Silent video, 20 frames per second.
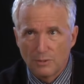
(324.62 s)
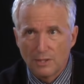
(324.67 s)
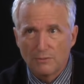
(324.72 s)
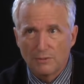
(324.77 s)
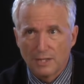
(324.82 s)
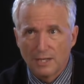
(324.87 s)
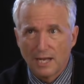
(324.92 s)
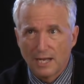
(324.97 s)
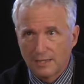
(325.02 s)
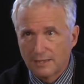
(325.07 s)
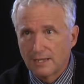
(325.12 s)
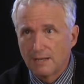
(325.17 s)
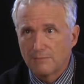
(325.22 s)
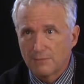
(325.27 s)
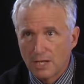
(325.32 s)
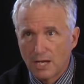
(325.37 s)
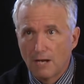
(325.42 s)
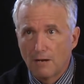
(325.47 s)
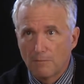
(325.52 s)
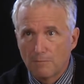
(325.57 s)
would like them
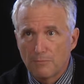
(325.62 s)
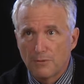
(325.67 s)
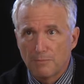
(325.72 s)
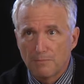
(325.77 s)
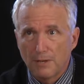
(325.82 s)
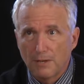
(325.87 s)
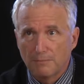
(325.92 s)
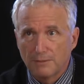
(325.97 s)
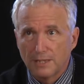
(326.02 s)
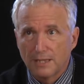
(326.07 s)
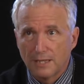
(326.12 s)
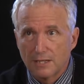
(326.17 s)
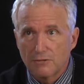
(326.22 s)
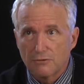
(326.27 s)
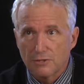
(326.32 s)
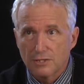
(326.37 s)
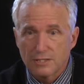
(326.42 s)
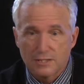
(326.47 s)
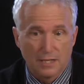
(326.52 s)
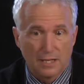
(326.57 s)
to help the public
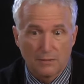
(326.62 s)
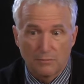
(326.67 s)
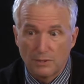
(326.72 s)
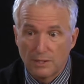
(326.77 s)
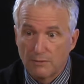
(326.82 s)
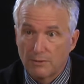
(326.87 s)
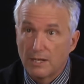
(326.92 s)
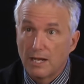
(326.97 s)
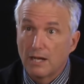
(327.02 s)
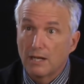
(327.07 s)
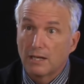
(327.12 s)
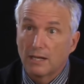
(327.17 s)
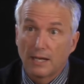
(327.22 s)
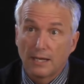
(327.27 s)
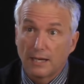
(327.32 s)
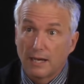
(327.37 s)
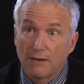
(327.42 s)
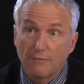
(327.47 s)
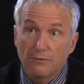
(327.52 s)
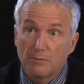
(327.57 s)
interest, like we would
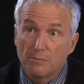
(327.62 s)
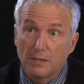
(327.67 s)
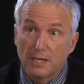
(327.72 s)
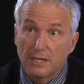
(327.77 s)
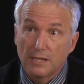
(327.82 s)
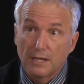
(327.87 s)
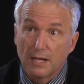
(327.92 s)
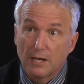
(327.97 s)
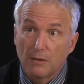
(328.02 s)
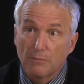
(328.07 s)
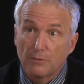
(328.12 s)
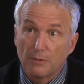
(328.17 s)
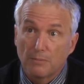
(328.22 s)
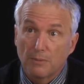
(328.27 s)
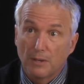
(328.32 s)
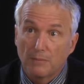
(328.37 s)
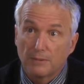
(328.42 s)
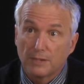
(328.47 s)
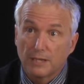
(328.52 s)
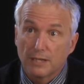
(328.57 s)
like everybody to help the
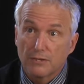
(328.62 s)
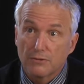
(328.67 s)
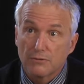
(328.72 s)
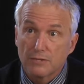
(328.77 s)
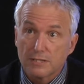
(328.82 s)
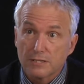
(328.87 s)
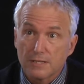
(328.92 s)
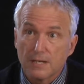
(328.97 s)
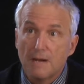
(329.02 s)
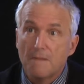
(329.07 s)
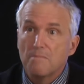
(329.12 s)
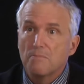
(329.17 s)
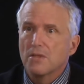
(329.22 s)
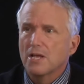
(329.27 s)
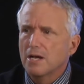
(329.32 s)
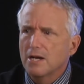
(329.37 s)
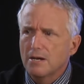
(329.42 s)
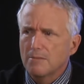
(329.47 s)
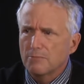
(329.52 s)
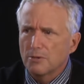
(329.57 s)
public interest.
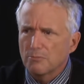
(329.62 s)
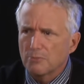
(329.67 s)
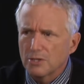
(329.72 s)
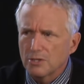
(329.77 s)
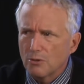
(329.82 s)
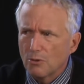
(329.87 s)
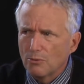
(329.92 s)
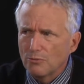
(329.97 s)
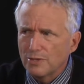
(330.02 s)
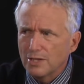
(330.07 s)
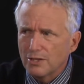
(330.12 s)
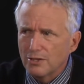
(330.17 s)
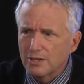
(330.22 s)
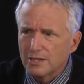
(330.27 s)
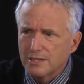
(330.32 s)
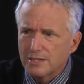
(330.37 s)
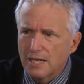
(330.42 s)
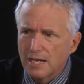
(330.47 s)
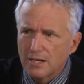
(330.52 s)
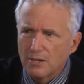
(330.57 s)
But we're only going
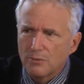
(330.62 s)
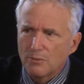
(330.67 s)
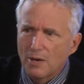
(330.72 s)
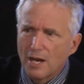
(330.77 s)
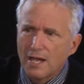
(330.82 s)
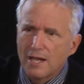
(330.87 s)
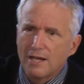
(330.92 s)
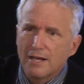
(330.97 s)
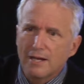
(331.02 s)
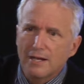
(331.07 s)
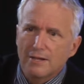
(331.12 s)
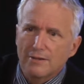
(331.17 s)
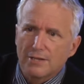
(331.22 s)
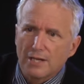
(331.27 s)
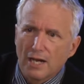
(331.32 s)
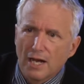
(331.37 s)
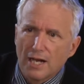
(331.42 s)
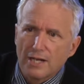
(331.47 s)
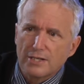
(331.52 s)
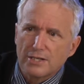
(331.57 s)
to take away
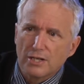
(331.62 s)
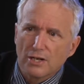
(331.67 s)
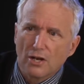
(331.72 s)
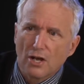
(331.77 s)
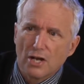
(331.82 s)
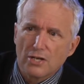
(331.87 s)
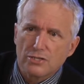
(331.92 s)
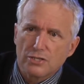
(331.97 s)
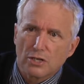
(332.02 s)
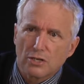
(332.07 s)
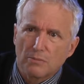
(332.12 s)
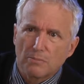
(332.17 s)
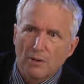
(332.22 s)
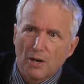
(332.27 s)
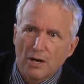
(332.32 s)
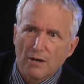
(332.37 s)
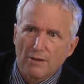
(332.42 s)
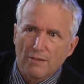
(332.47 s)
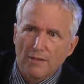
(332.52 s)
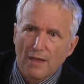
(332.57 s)
the ideological
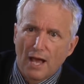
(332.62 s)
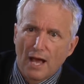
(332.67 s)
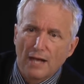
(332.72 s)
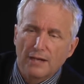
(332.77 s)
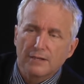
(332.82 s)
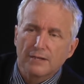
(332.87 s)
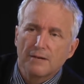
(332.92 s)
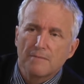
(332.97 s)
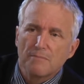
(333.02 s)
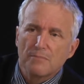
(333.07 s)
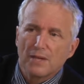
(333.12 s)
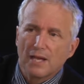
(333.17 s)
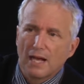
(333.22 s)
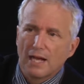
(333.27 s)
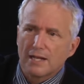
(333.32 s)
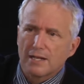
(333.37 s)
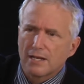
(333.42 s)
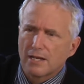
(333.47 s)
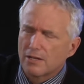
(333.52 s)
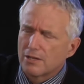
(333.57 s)
part of that,
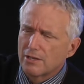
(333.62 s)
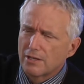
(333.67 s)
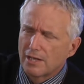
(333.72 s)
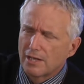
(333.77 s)
and